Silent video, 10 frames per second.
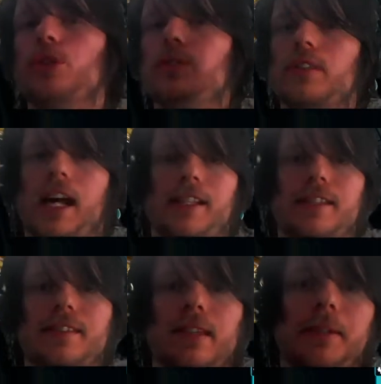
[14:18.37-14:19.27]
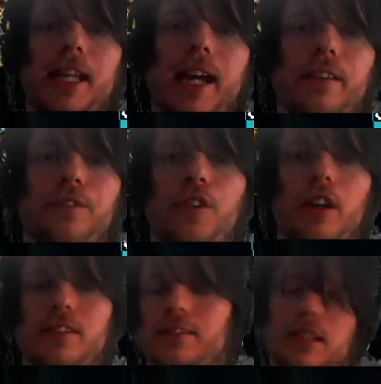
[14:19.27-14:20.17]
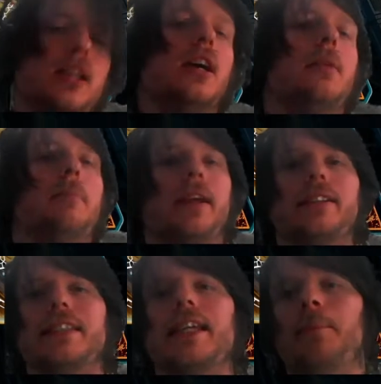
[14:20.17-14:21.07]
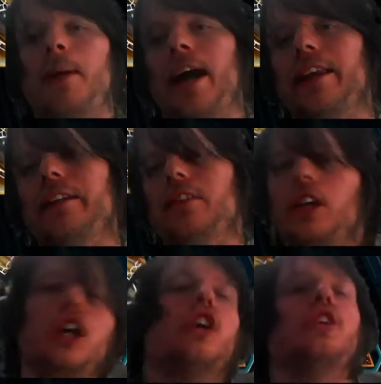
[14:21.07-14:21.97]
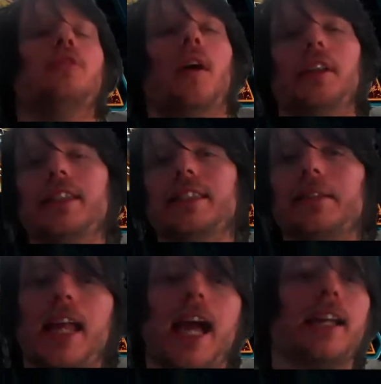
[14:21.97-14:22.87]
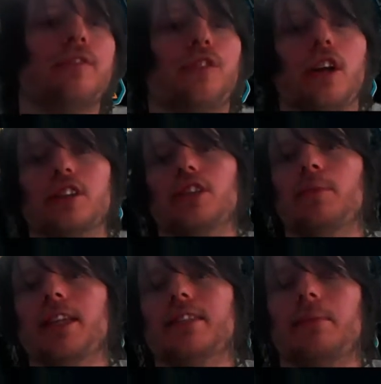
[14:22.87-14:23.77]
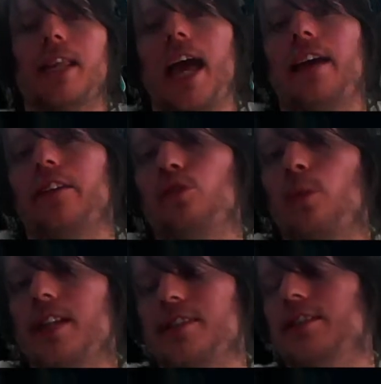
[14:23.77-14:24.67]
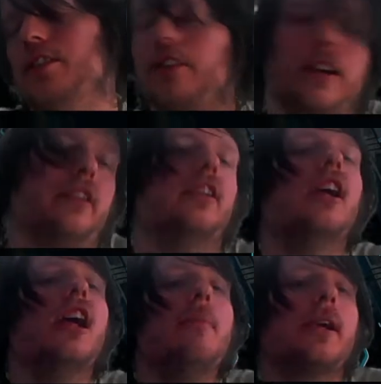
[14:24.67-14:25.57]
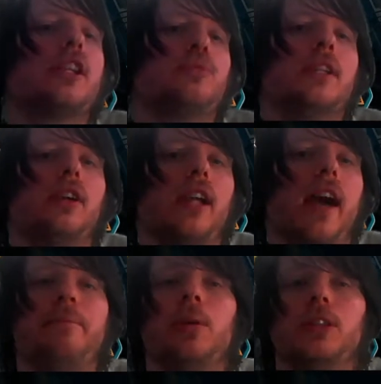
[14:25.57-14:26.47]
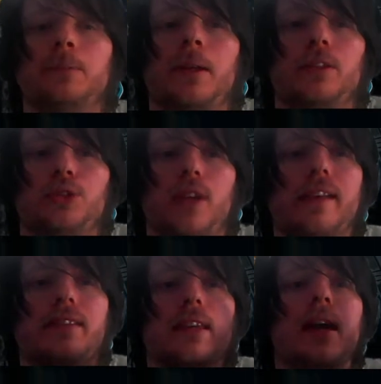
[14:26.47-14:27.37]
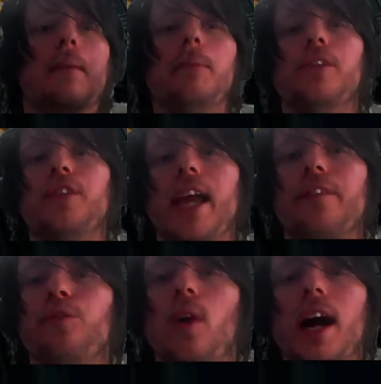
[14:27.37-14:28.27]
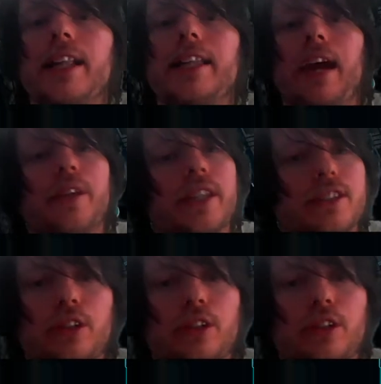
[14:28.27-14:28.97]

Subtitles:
you do not need to summon Haggith first. Because think about it. You only summon Haggith first, so we can summon Haggith twice in the turn. Because we don't have both spell and traps. But if we have 1, now we can